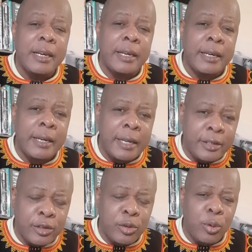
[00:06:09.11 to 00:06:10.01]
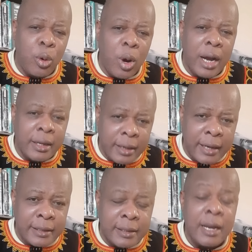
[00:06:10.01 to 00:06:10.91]
He needs to go and
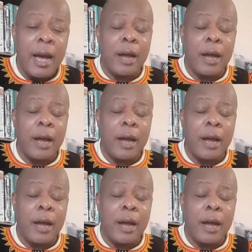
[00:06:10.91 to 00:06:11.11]
rest.